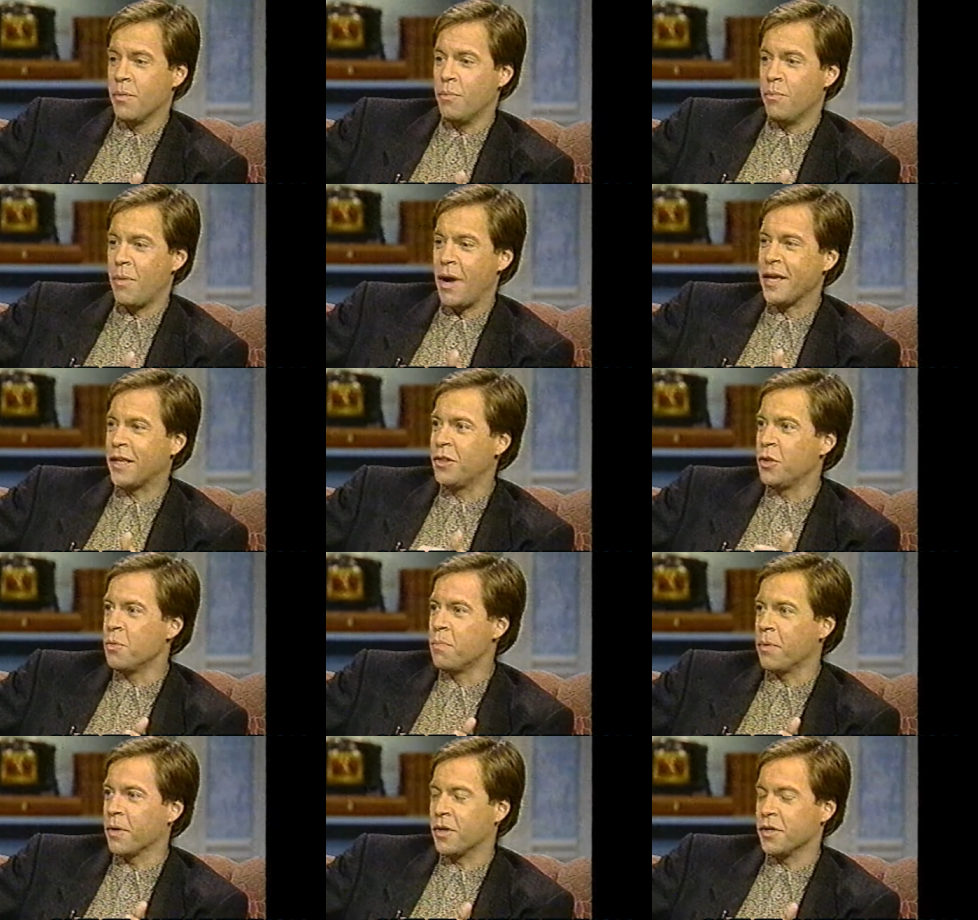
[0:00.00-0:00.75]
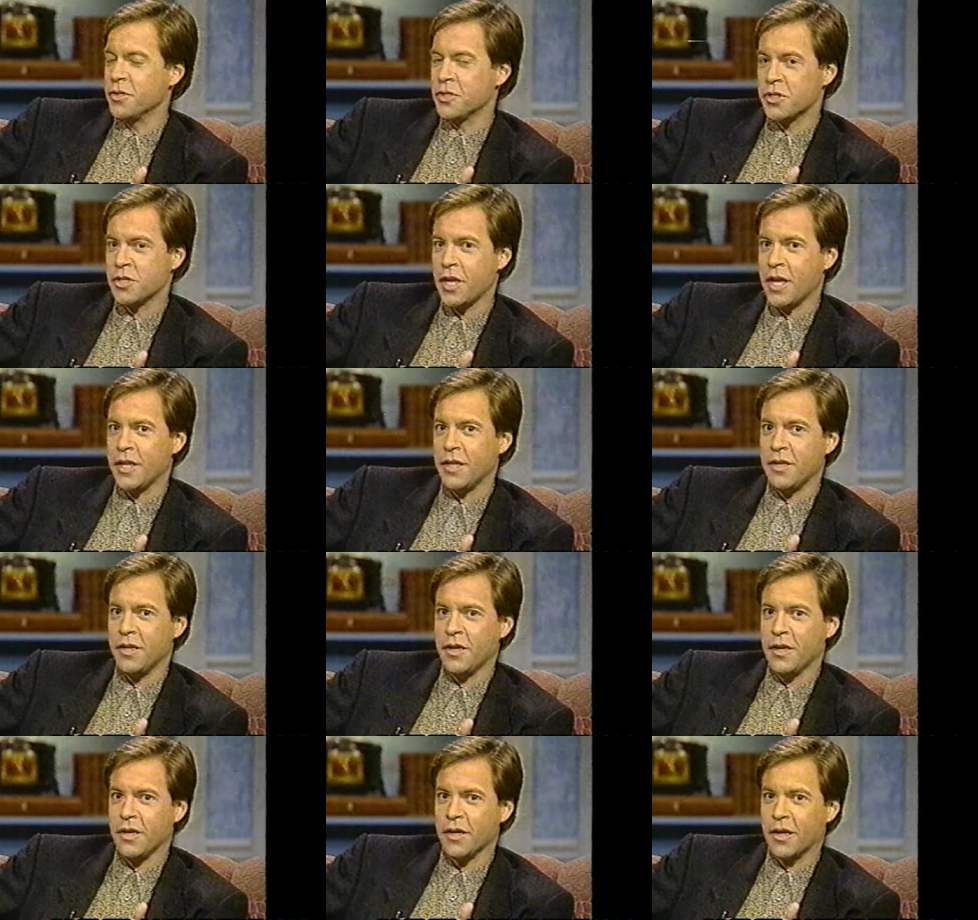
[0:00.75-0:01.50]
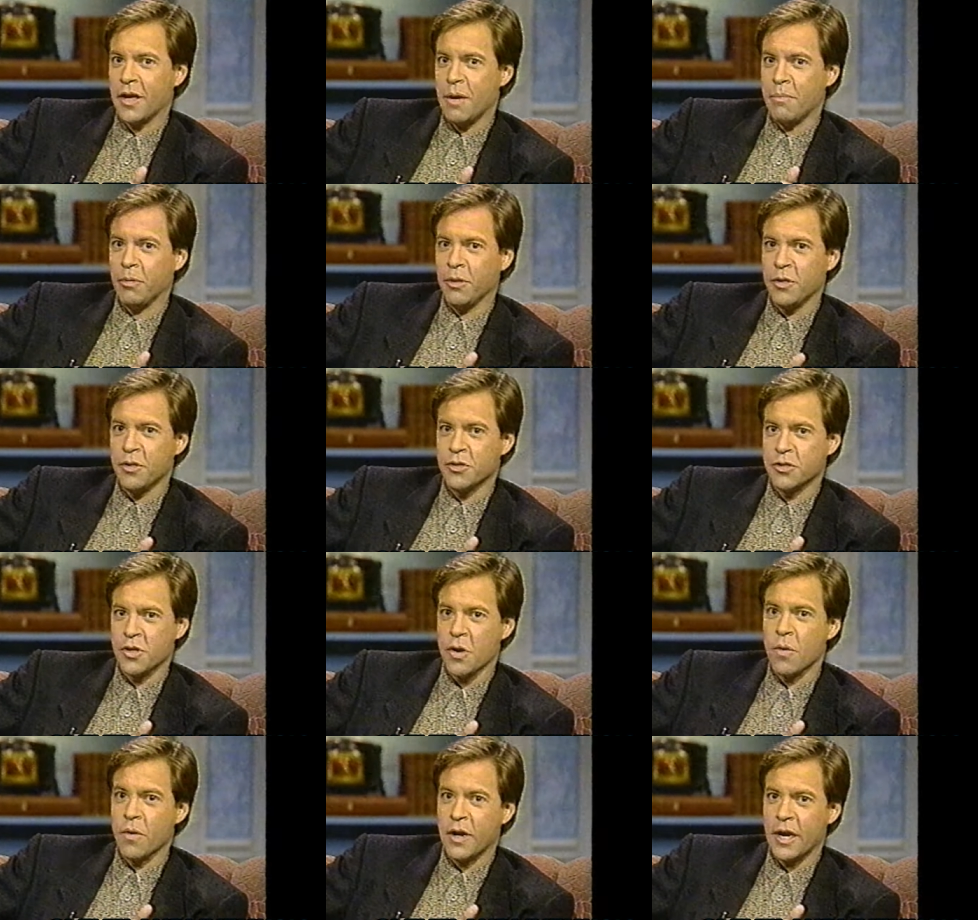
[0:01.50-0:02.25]
Mike Lupica said uh, a couple of
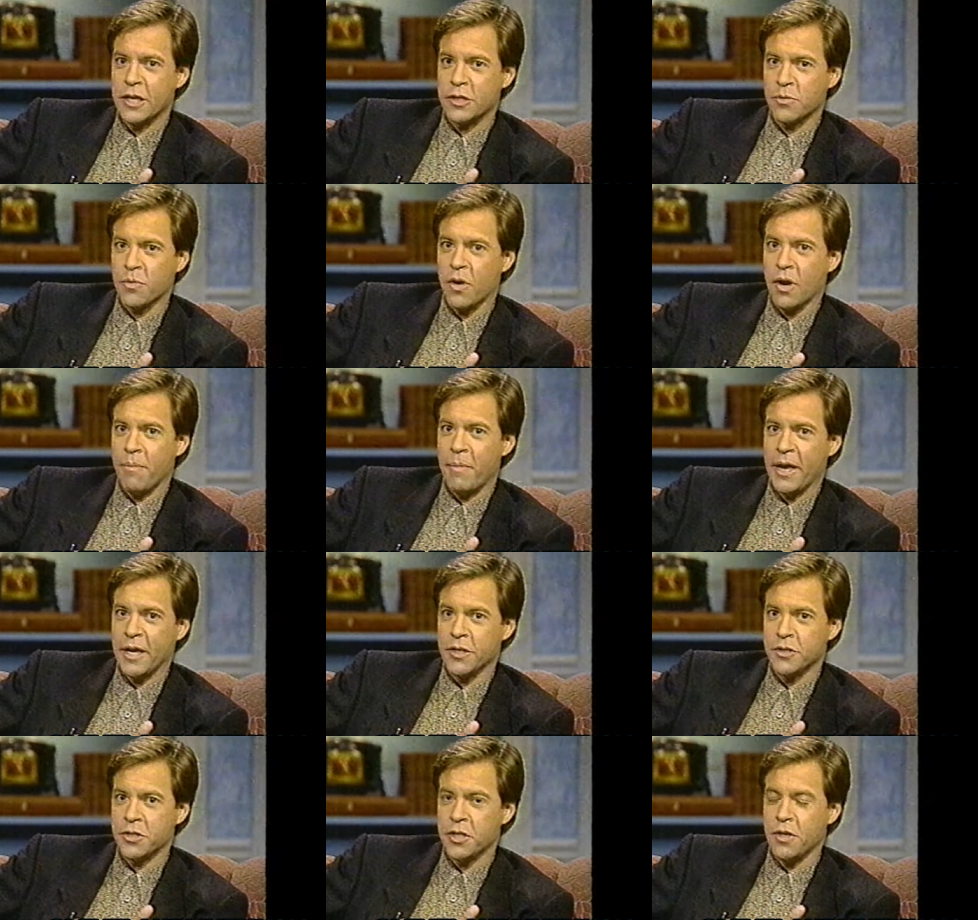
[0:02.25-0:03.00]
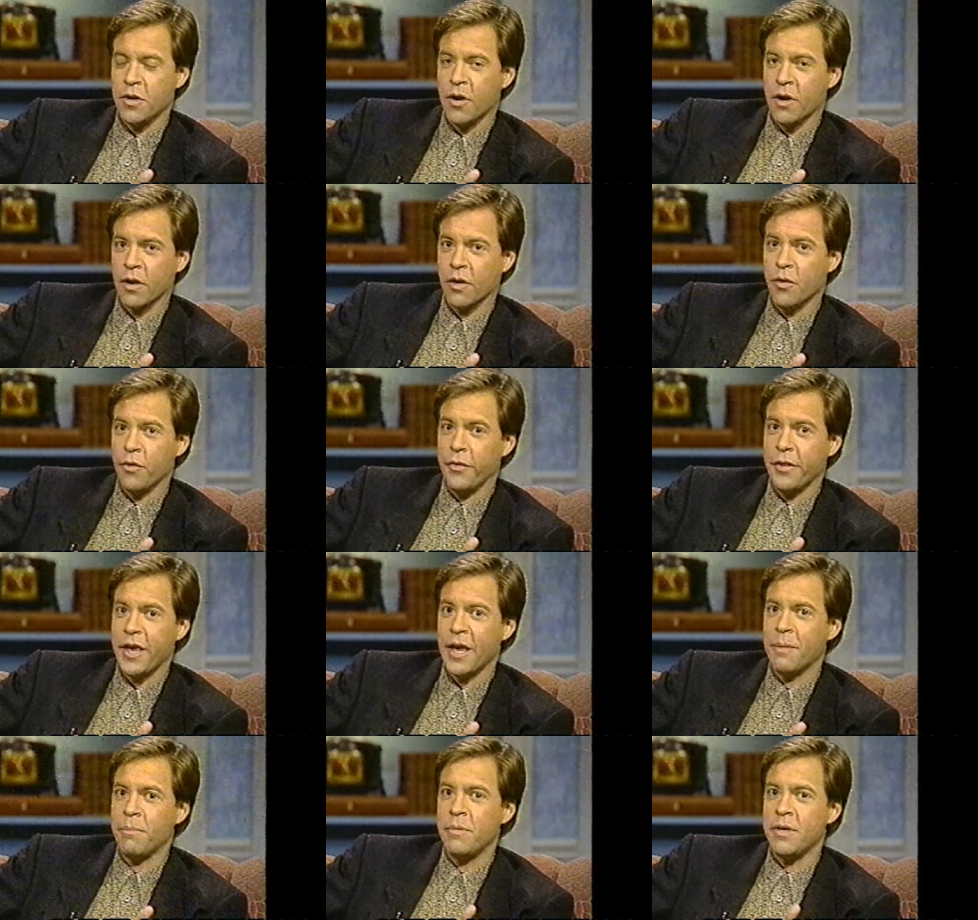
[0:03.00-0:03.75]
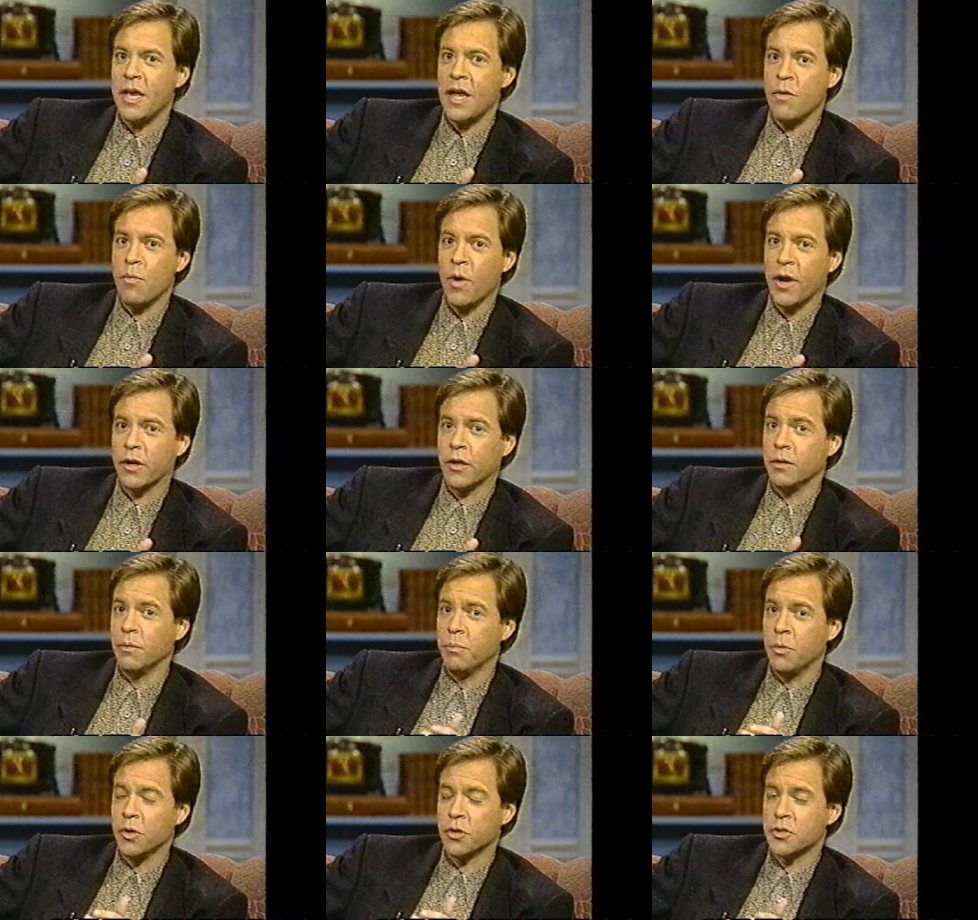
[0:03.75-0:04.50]
years ago in an Esquire magazine article, the NBA
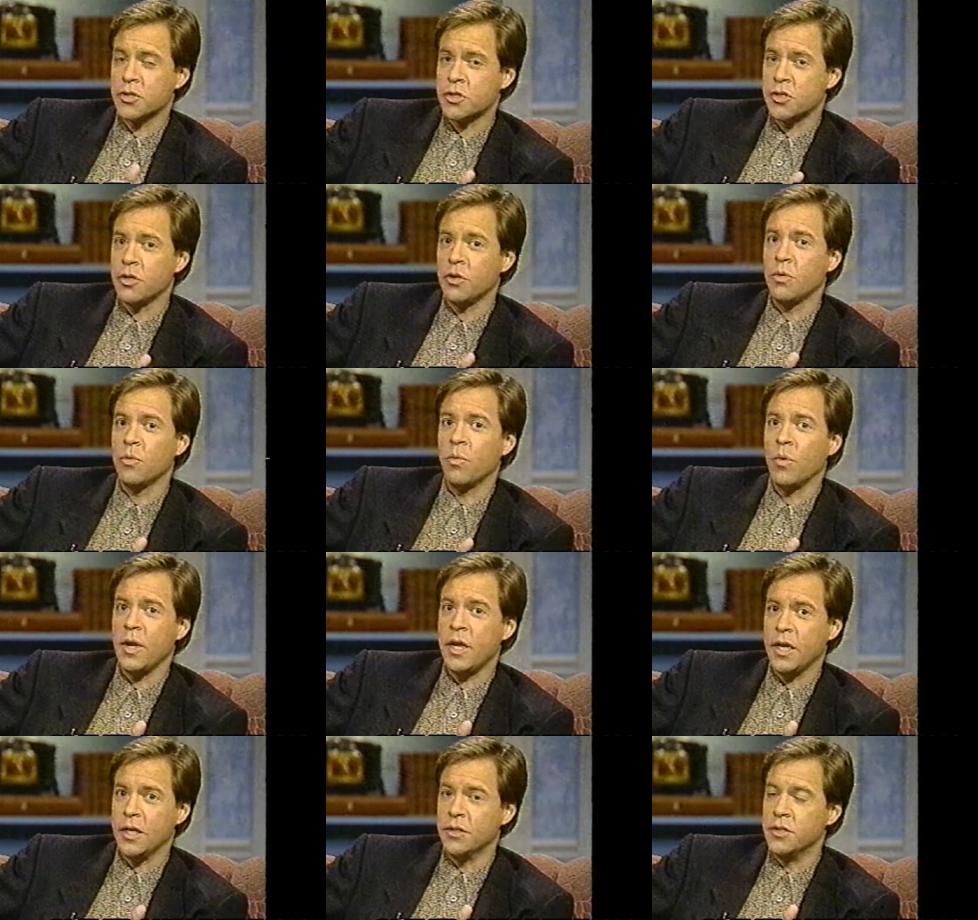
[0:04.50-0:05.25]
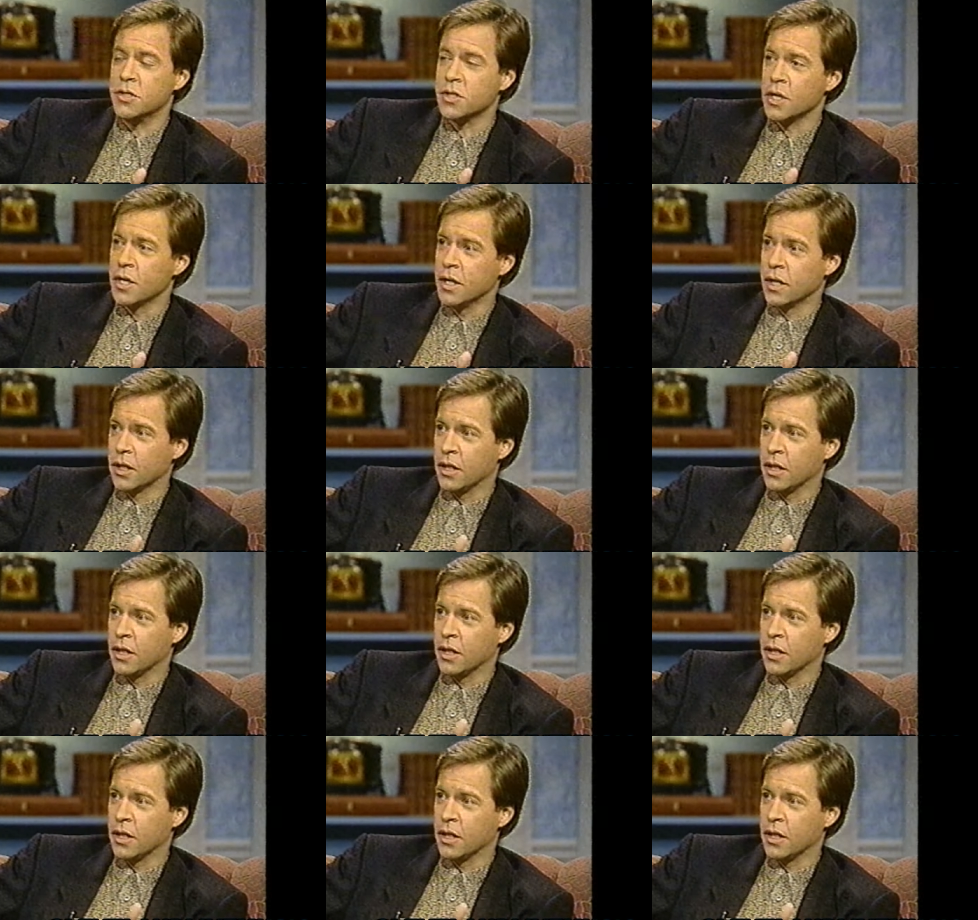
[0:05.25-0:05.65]
record book still reads